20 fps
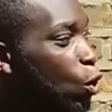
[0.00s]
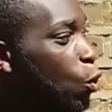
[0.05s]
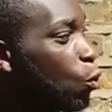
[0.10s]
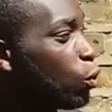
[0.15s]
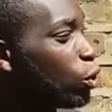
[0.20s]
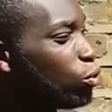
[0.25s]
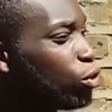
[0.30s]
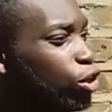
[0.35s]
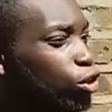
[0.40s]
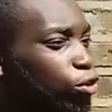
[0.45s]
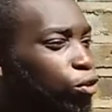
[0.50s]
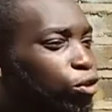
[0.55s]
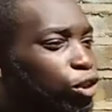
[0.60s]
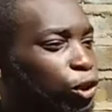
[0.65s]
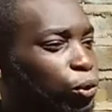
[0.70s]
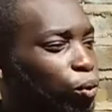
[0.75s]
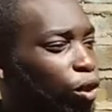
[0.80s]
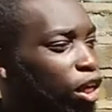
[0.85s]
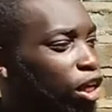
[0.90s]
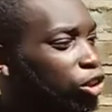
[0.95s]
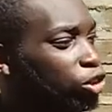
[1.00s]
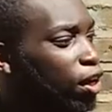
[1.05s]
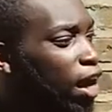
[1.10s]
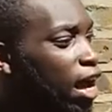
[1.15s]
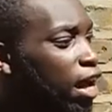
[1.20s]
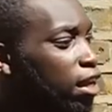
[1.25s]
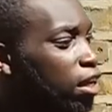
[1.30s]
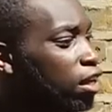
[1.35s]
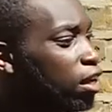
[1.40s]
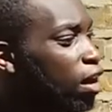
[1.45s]
what you want to do is you want to
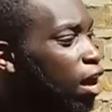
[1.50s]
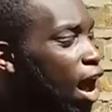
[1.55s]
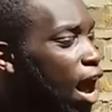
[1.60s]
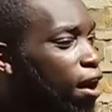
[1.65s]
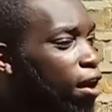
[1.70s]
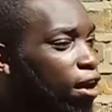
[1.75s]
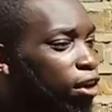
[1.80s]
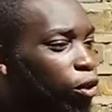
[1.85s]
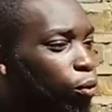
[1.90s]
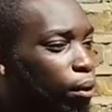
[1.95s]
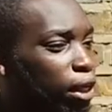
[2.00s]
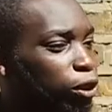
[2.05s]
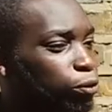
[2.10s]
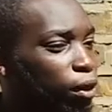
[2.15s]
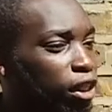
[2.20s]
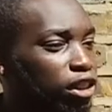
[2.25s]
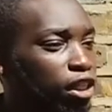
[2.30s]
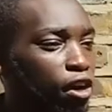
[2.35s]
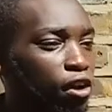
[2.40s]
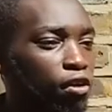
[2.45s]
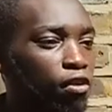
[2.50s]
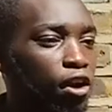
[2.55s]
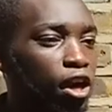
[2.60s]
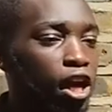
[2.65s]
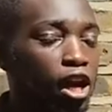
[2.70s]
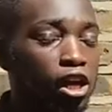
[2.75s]
try and, uh, the best way to